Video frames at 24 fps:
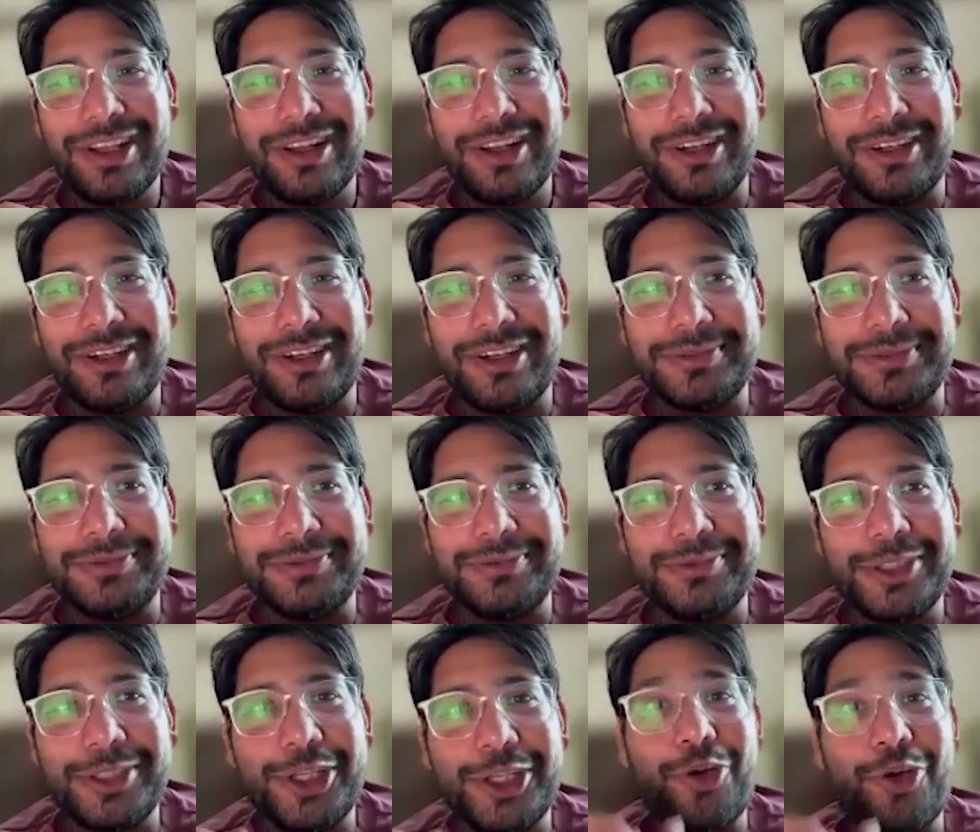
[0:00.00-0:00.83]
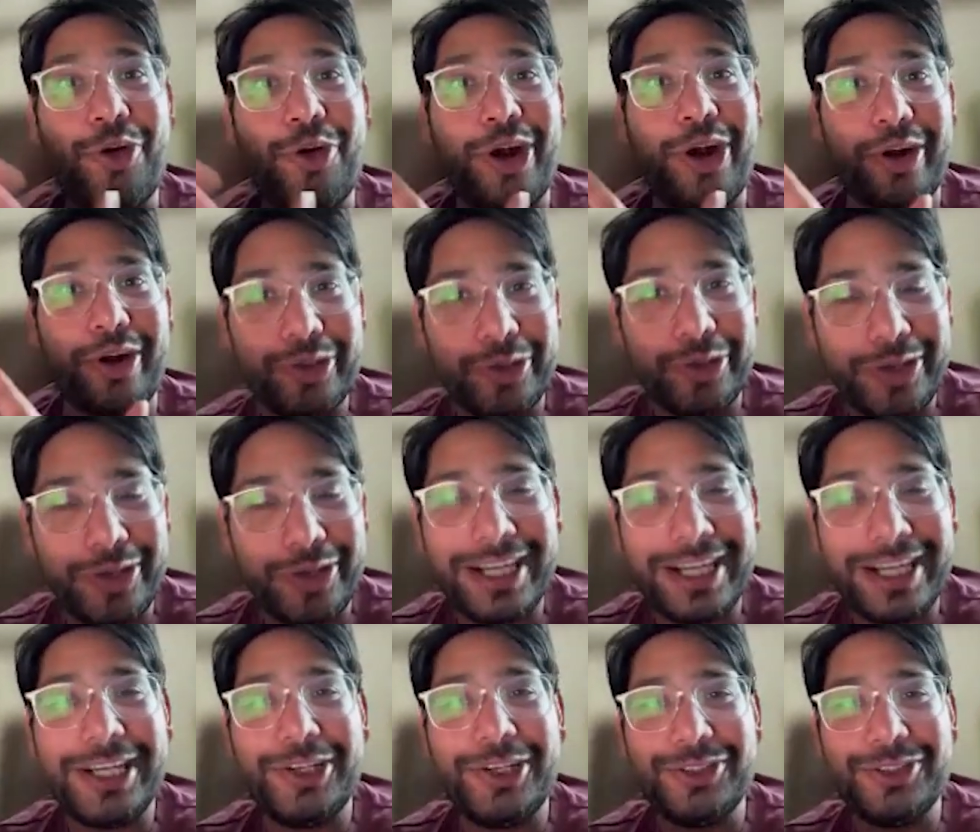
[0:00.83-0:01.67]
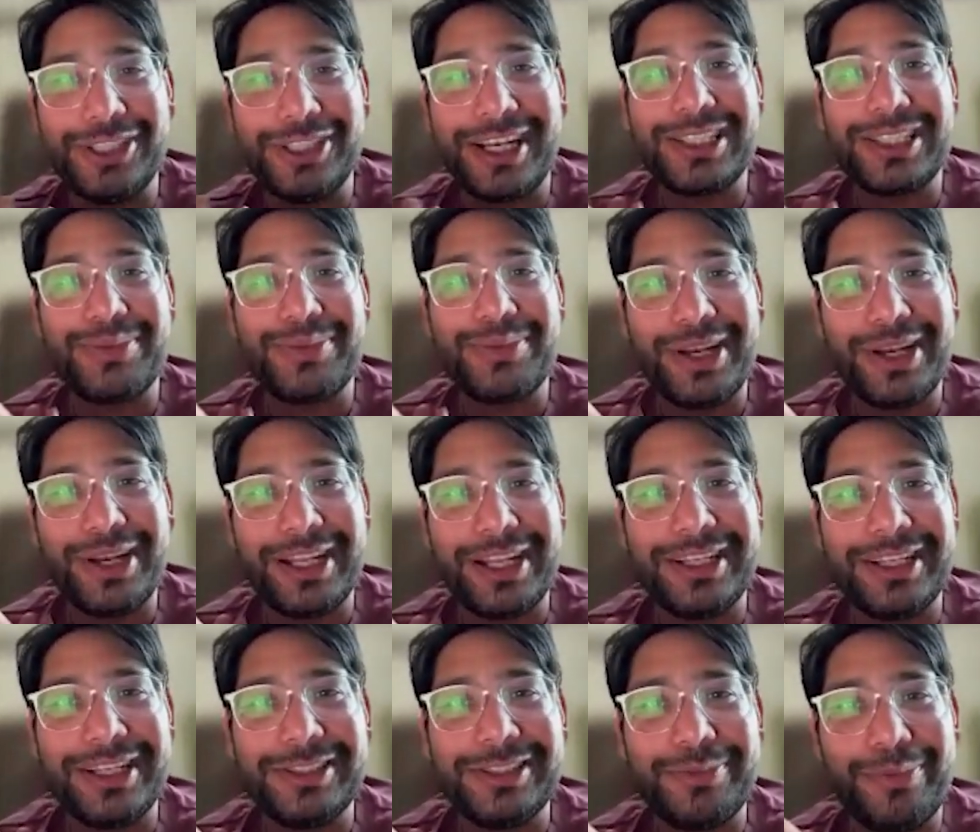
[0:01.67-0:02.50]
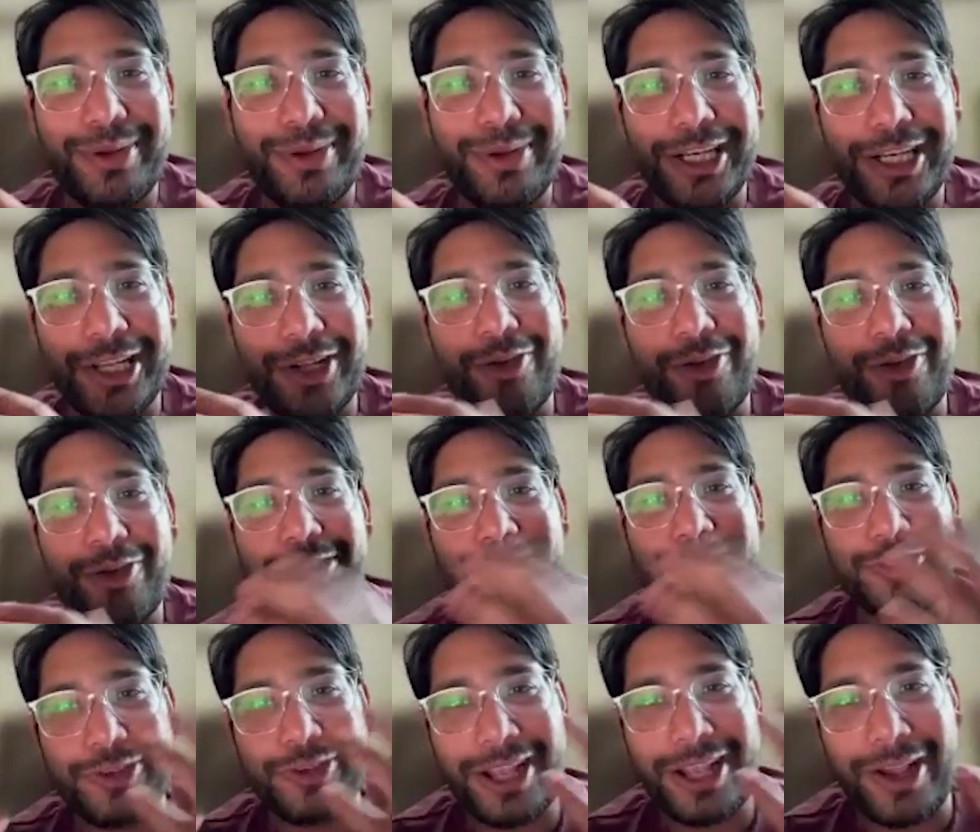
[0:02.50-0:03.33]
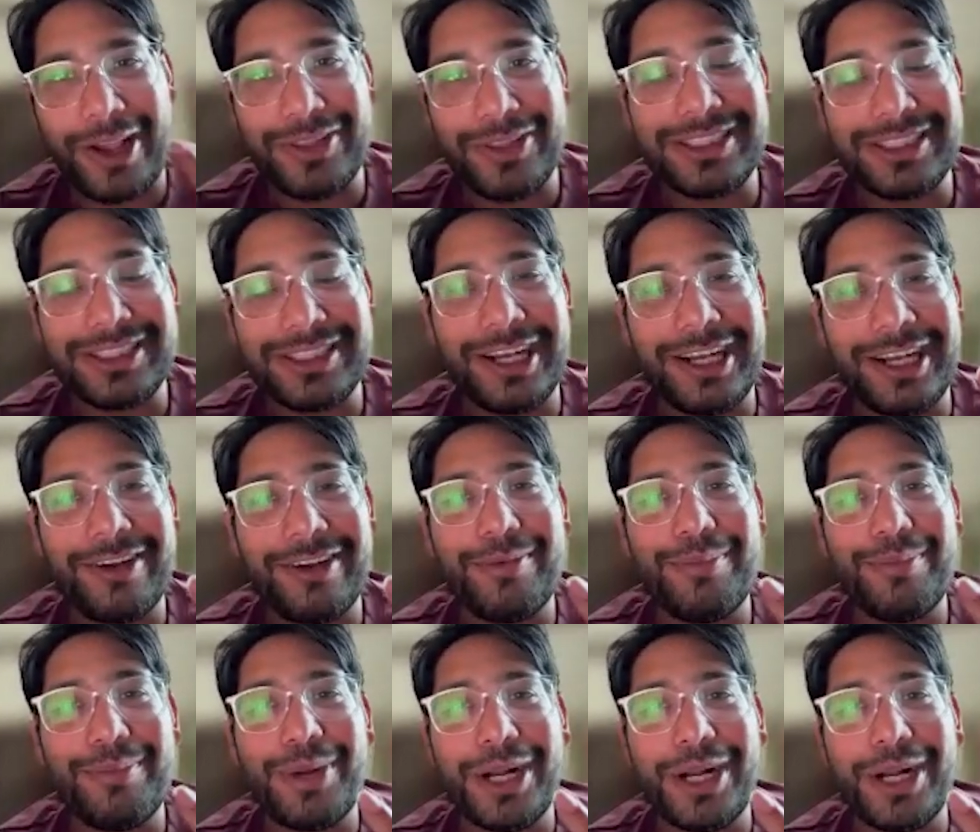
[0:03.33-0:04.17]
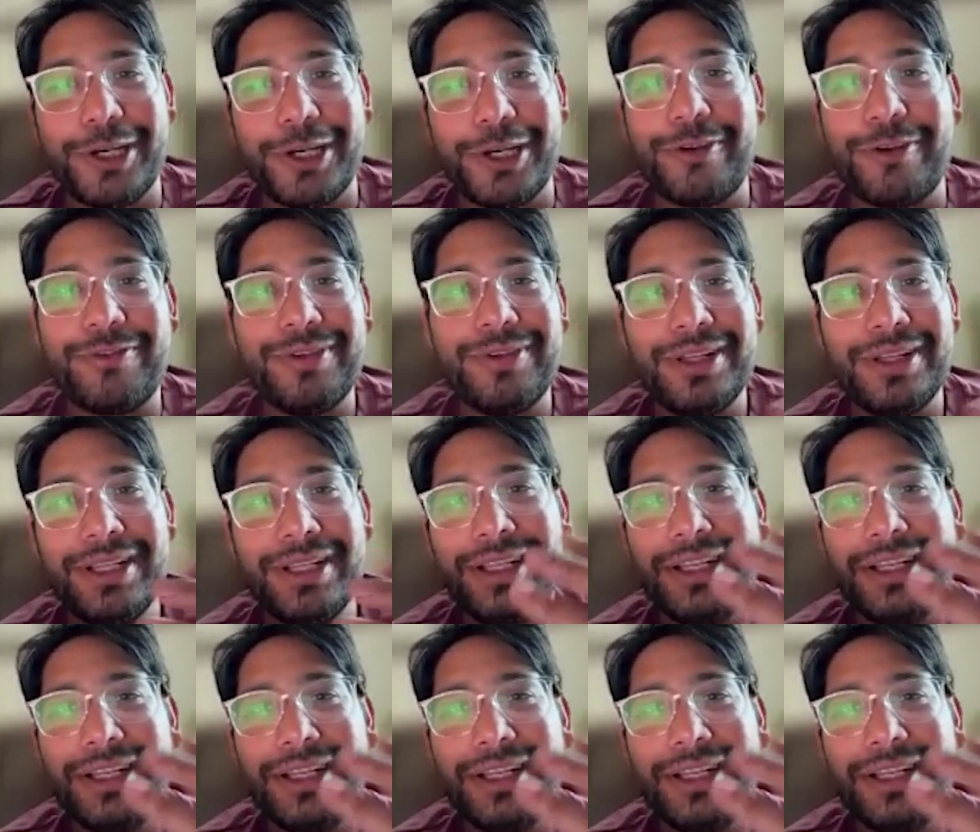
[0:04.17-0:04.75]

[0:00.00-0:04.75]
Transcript: uh, you have to create a user experience, but you also have this kind of a button of